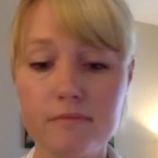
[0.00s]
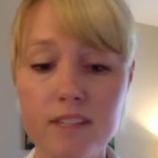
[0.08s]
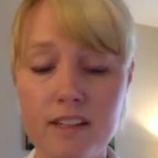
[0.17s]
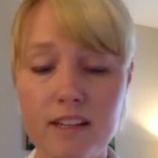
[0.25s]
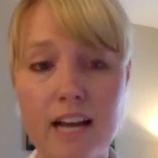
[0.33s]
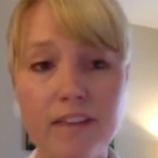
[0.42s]

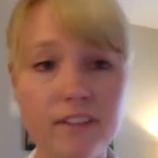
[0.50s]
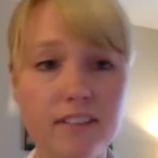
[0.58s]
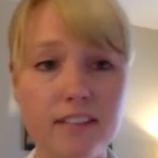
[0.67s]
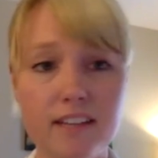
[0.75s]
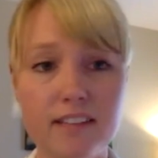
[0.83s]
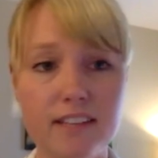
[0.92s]
having
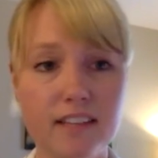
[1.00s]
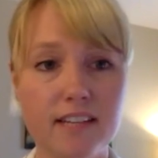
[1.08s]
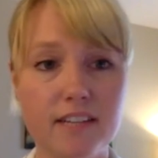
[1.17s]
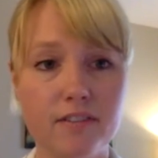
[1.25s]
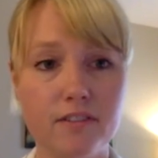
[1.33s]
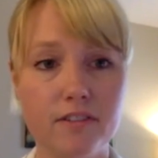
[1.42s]
sex
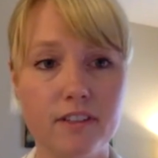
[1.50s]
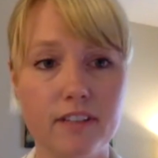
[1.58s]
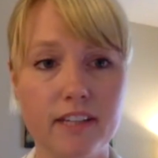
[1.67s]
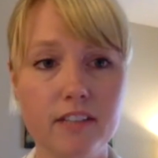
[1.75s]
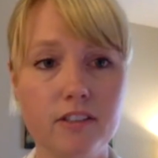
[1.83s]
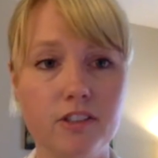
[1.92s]
outside of a
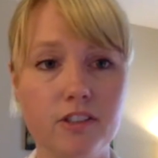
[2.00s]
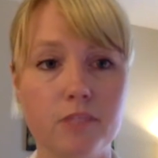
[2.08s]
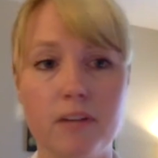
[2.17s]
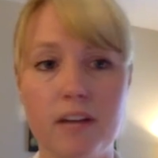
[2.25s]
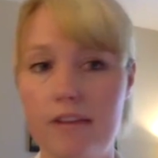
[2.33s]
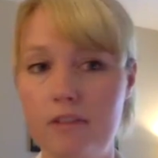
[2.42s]
relationship
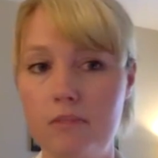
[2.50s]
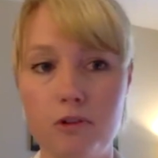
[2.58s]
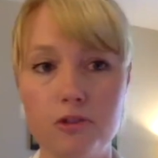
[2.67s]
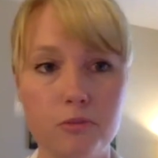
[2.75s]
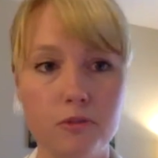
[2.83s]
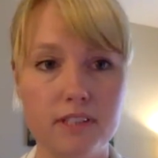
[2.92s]
or having
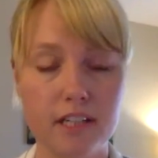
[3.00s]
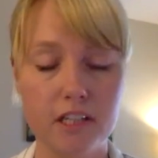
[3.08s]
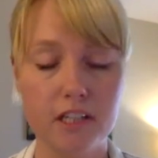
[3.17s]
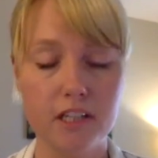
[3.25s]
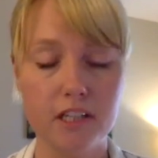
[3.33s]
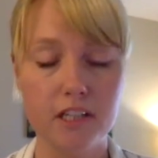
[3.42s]
multiple
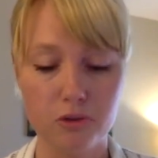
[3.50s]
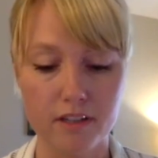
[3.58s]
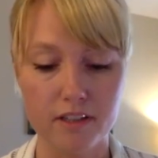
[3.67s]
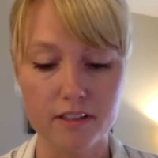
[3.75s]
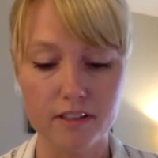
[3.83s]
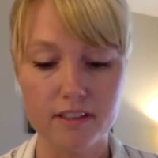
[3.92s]

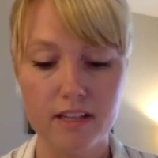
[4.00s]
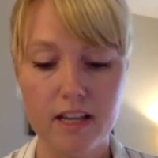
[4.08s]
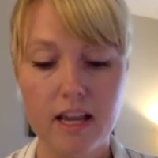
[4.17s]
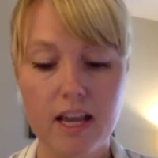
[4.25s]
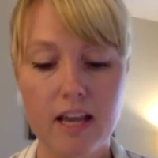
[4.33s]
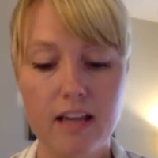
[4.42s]
sexual
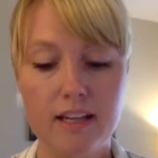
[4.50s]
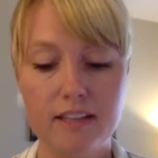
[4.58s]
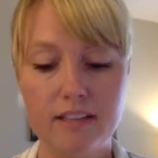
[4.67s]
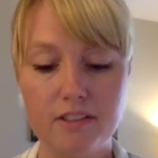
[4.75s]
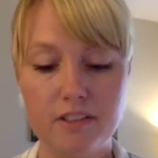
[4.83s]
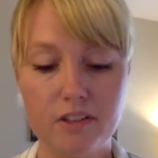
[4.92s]
partners.
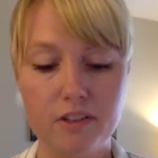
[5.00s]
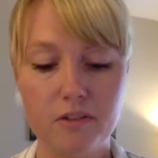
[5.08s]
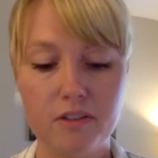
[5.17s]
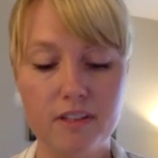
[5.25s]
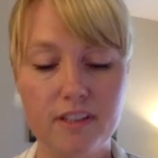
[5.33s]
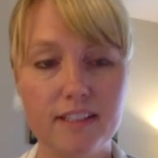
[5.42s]
And
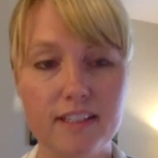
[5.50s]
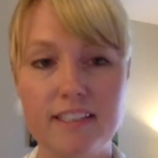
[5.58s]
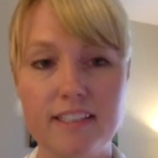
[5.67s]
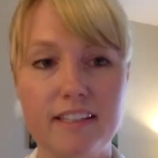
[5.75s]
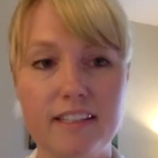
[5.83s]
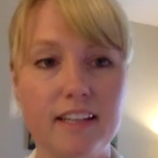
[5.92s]
so this
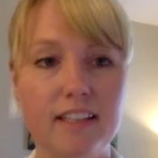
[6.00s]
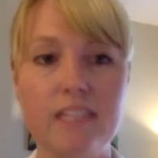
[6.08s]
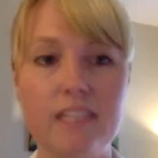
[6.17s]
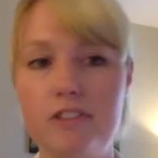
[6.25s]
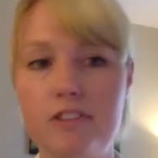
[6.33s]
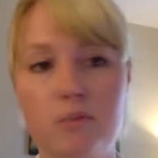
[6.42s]
idea that
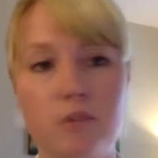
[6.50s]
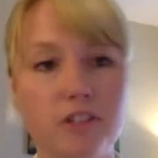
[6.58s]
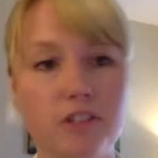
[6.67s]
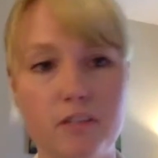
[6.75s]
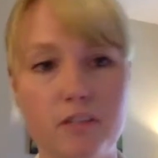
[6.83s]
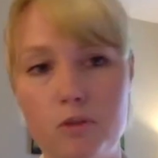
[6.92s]
even just
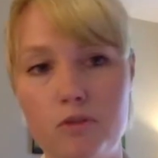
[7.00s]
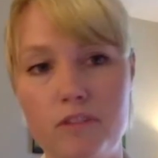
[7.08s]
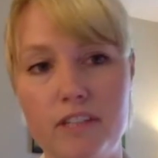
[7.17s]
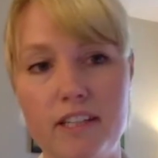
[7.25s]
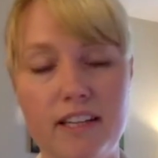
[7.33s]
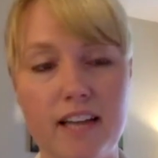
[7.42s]
watching a
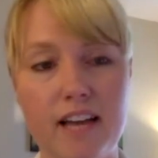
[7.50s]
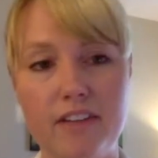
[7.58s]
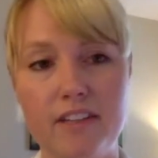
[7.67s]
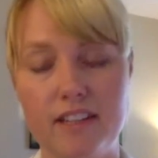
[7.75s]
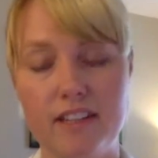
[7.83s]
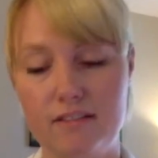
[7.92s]
movie and
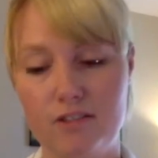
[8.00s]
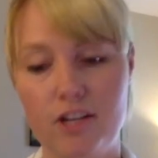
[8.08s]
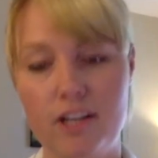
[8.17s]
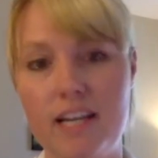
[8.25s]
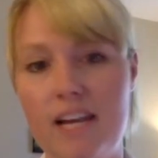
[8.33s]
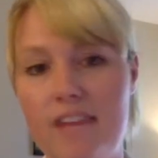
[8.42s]

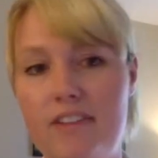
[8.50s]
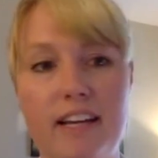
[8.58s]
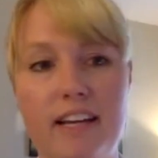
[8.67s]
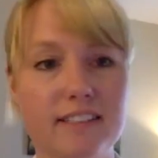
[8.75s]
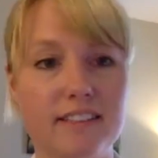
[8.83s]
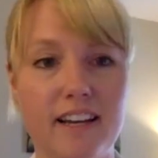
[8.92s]
trying to have a
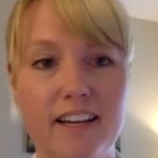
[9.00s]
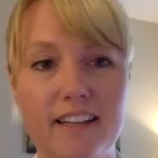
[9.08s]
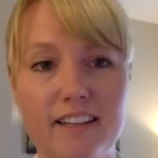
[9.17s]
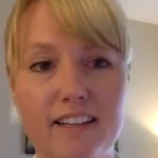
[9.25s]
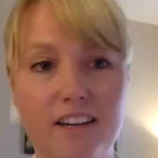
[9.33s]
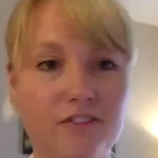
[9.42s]
nice night
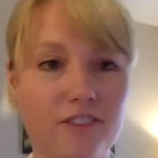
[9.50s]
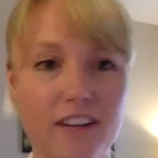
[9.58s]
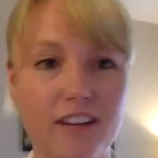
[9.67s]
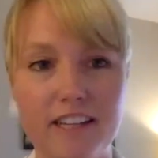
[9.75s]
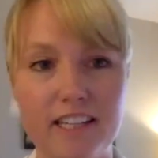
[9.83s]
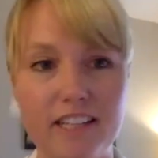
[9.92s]
on a
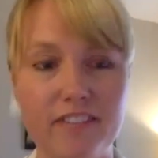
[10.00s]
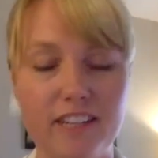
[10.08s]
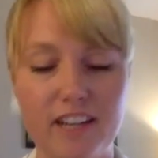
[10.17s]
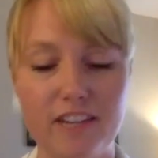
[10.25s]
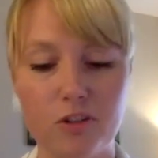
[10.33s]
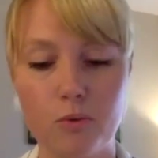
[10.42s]
Friday evening
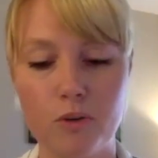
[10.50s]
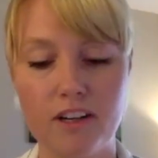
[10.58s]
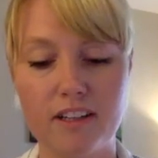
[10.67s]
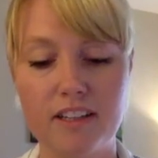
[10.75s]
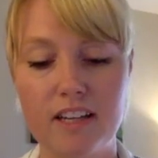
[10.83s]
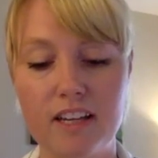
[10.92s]
after
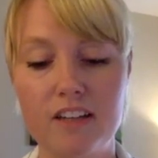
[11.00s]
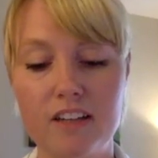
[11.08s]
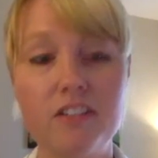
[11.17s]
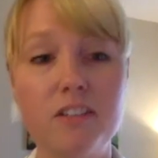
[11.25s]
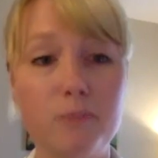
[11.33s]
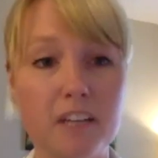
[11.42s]
work
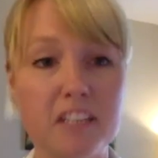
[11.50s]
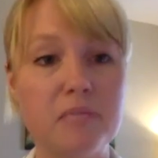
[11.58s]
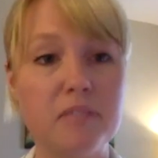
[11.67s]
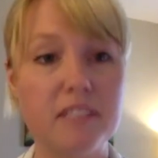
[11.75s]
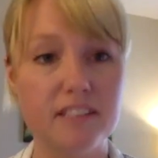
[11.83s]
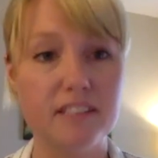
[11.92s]
could
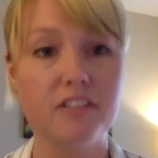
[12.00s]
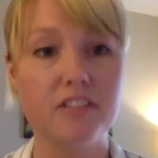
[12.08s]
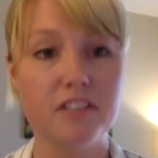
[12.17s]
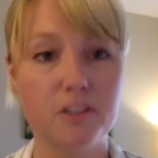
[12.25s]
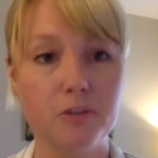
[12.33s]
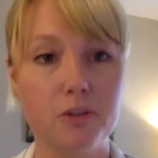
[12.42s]
possibly send her
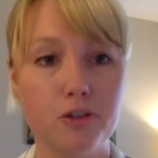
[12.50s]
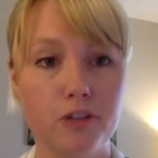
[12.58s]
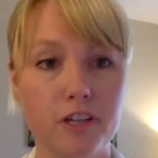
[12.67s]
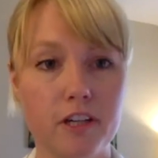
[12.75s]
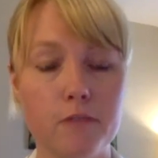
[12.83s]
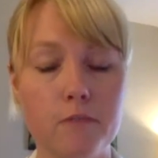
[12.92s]
into a
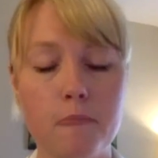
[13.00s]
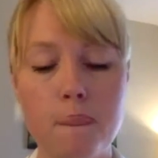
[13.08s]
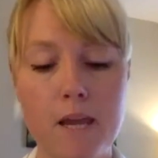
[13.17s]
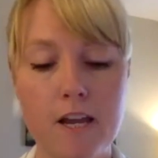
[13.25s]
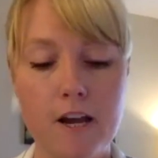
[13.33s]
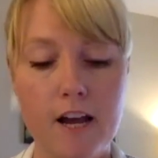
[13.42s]
trigger.
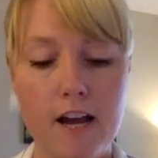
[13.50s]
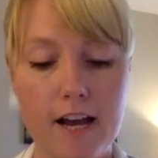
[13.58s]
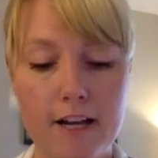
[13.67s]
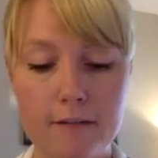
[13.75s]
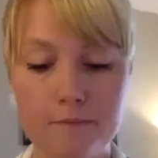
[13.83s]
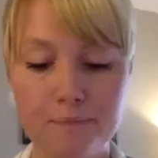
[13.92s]

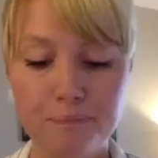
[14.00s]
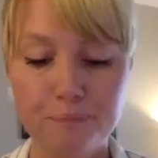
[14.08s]
Just